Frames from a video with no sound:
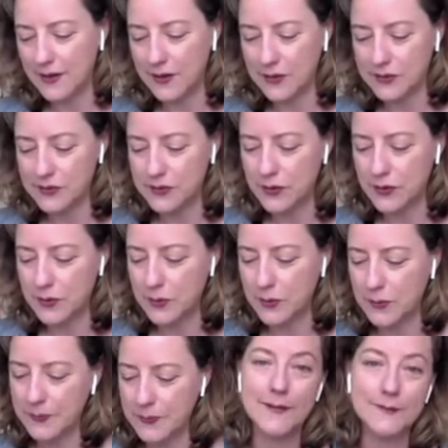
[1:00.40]

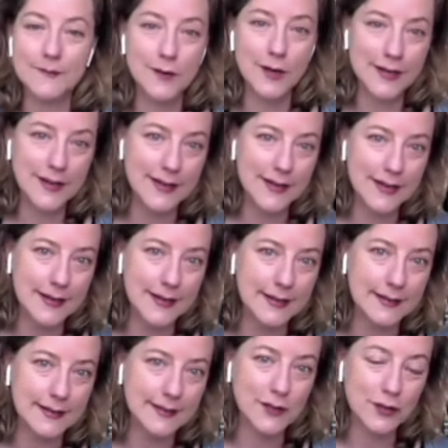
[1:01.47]
also run
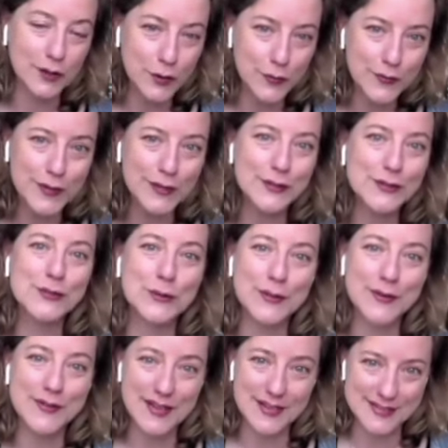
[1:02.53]
a clothing store
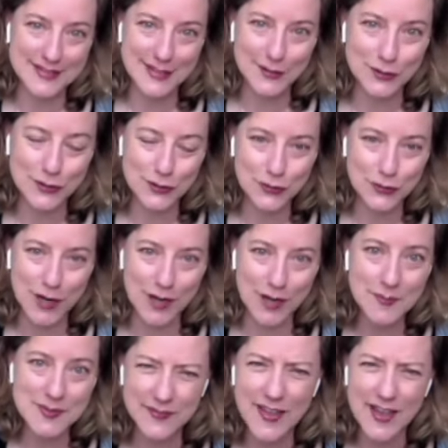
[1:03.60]
that sells
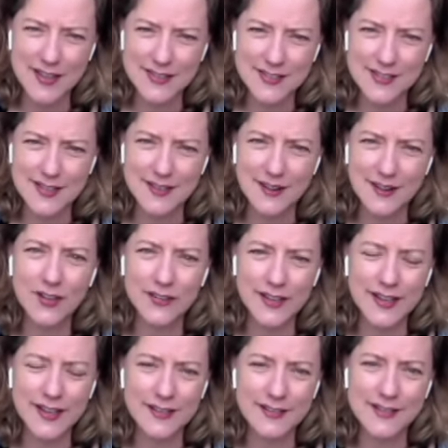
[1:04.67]
scrubs. That's an
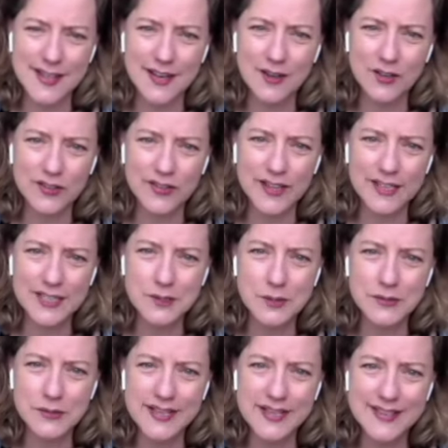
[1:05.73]
online, is that online only?